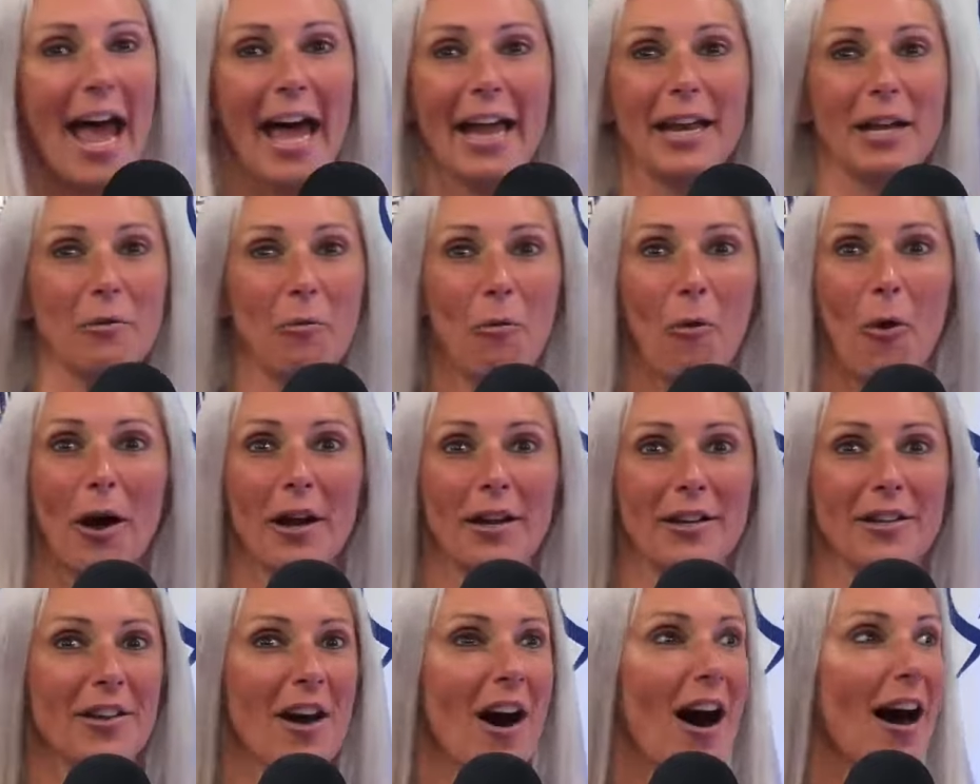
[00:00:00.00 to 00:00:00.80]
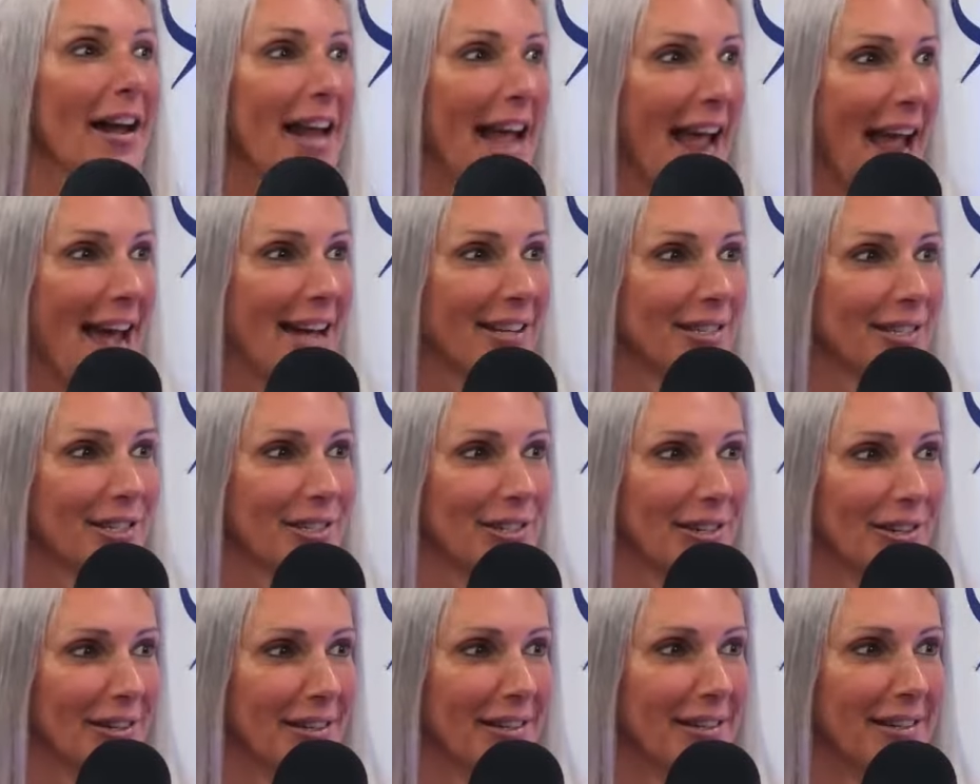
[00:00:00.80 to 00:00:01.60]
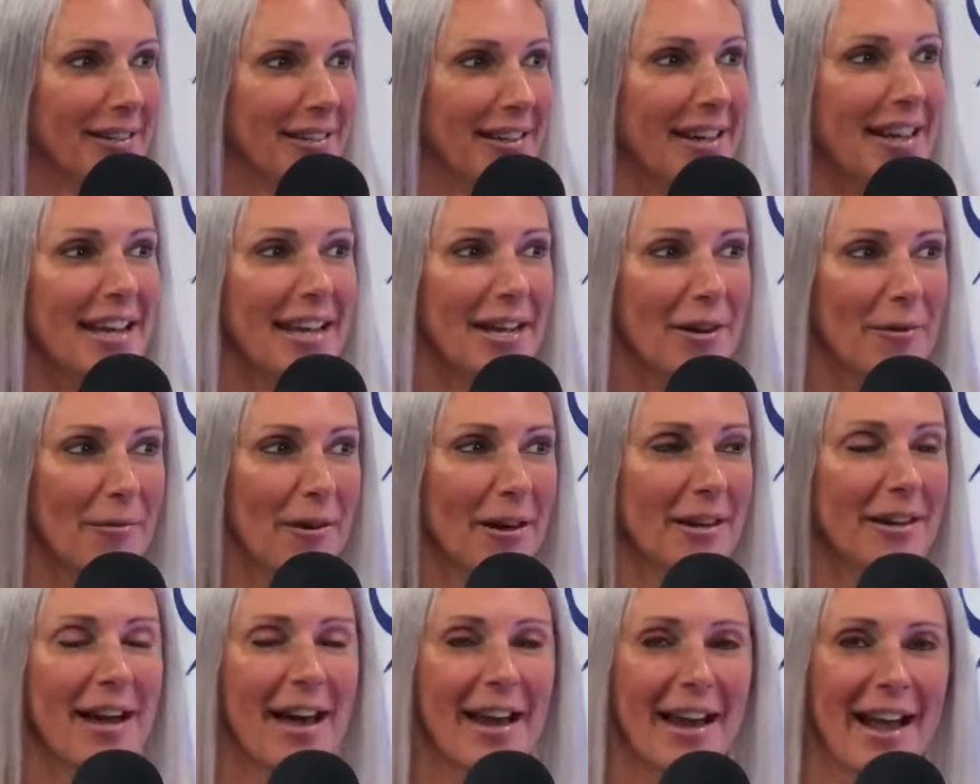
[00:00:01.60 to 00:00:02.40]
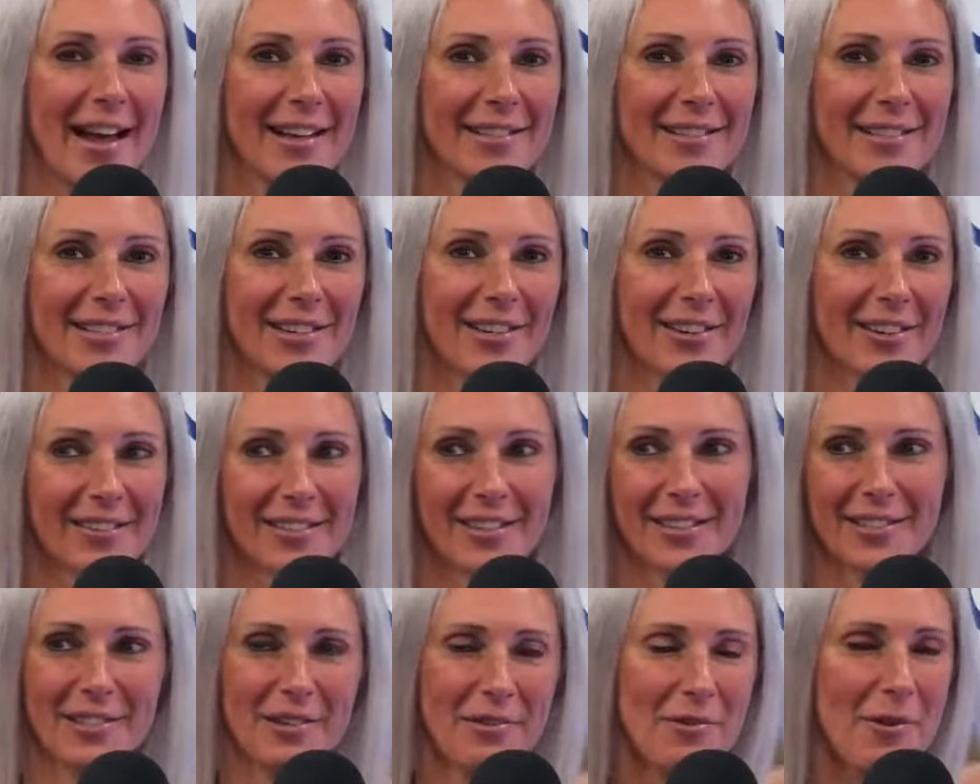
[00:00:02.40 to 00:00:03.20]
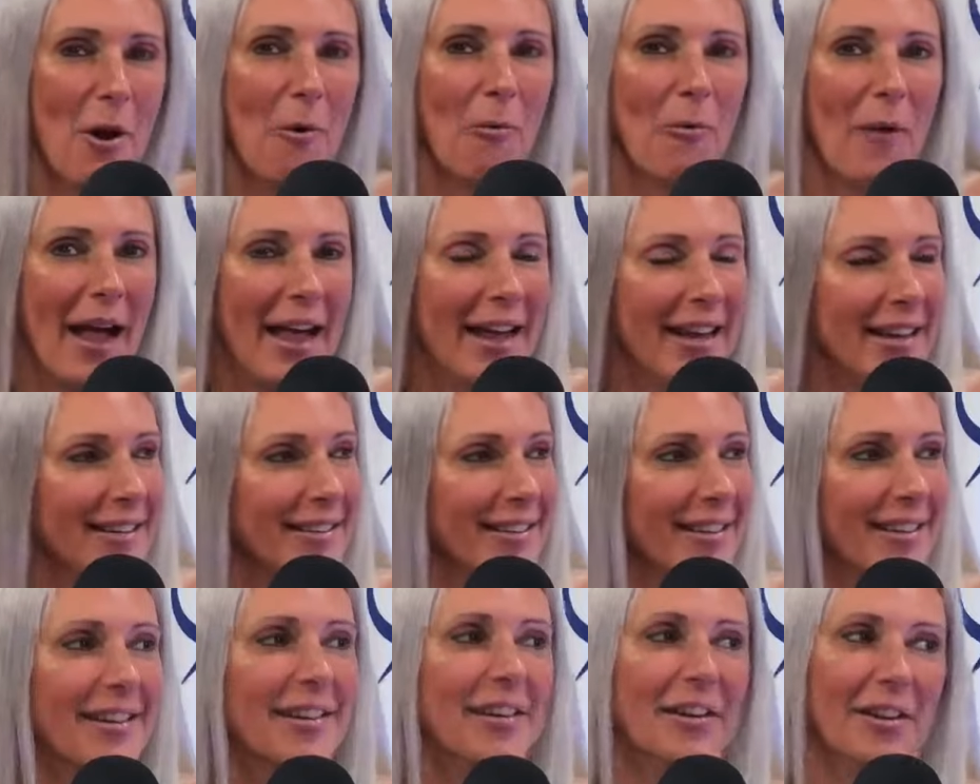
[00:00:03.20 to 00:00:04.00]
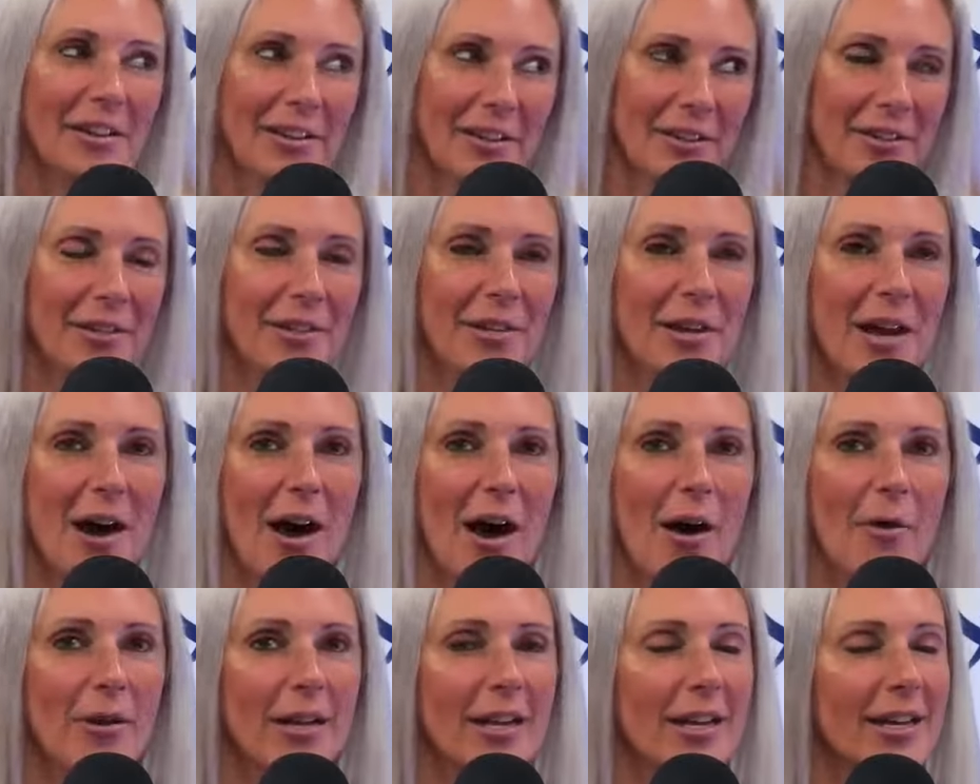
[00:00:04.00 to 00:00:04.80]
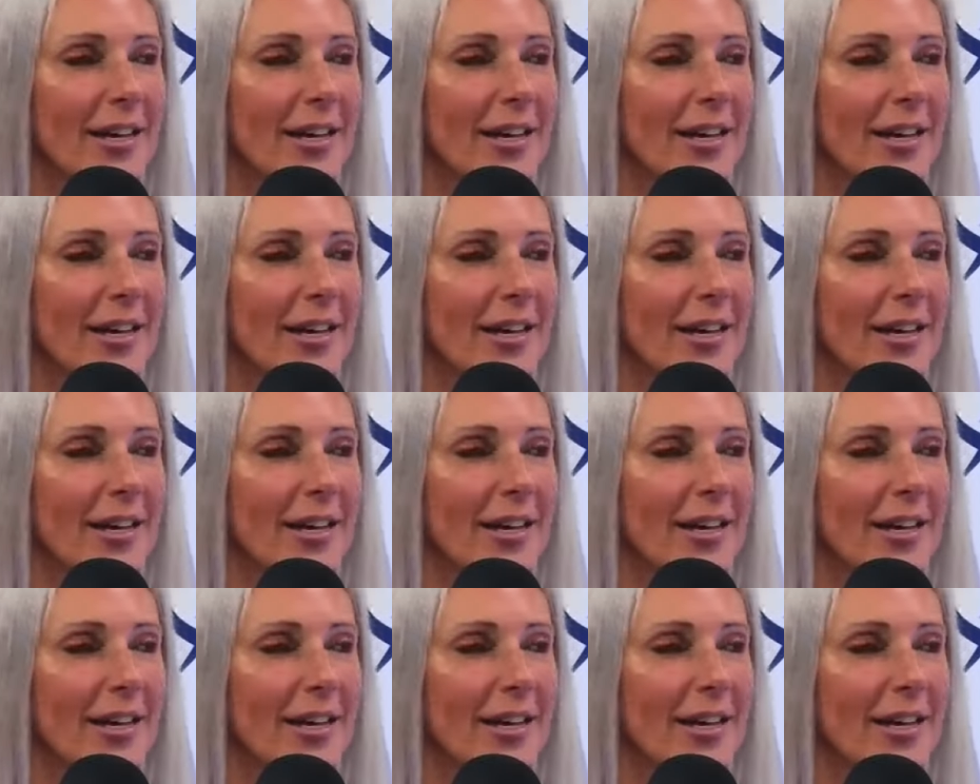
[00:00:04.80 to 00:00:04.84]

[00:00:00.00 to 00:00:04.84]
And he would not answer. He would not answer. Because Wayne, you know how he is.